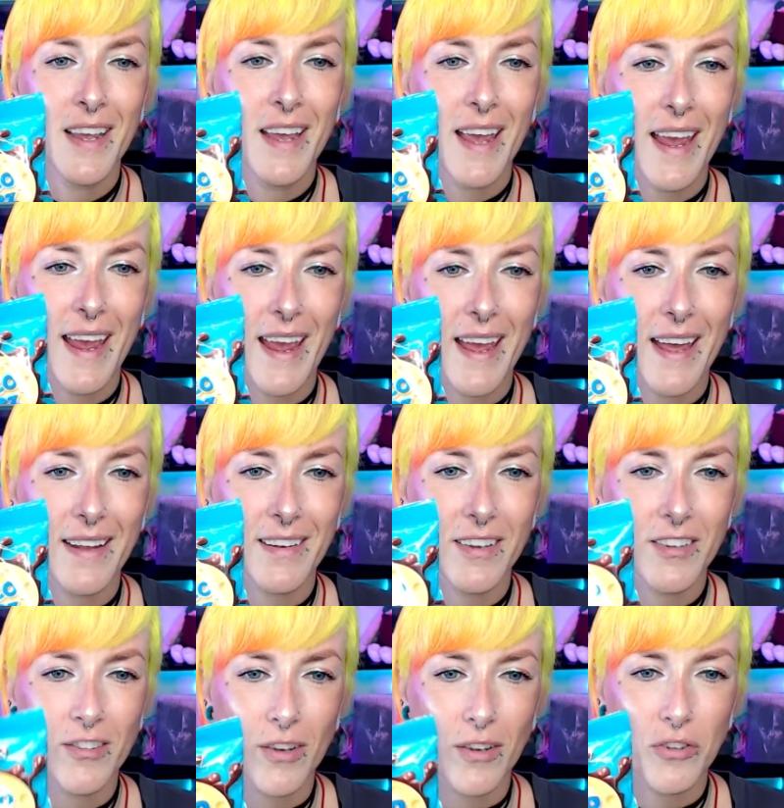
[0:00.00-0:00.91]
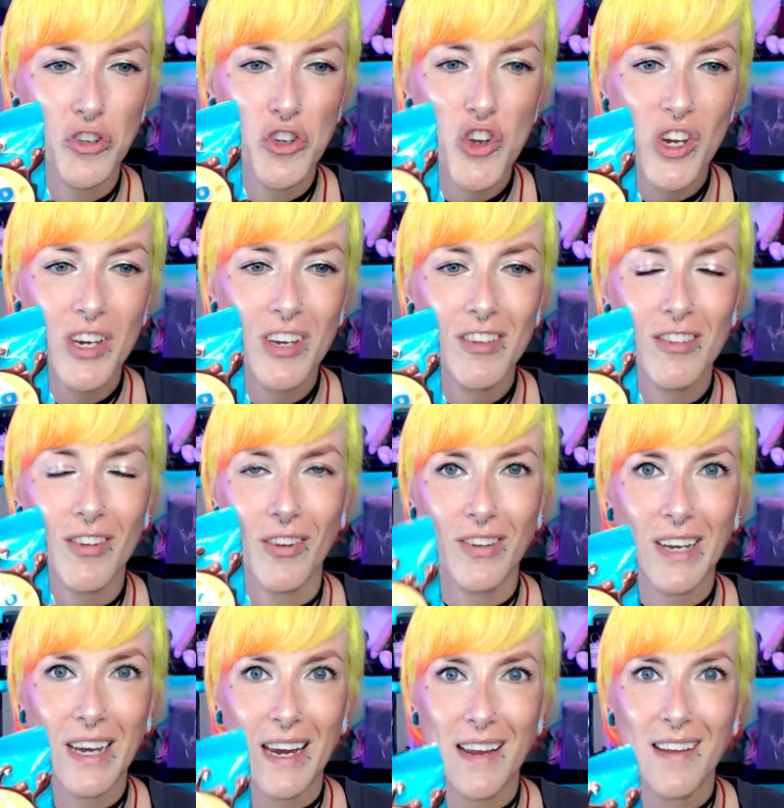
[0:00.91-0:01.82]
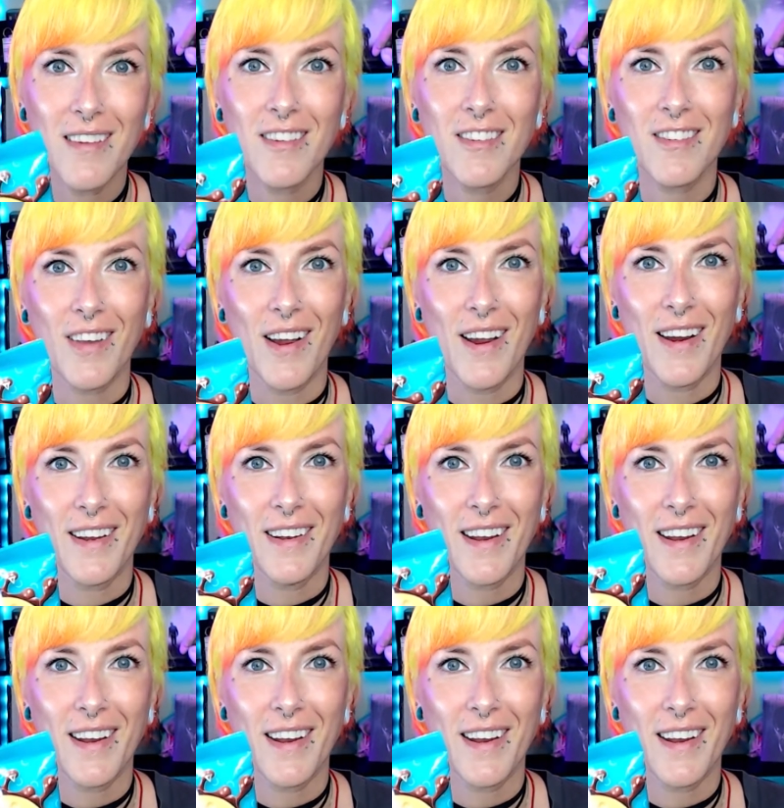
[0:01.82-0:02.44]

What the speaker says: And it's got cheese on the inside.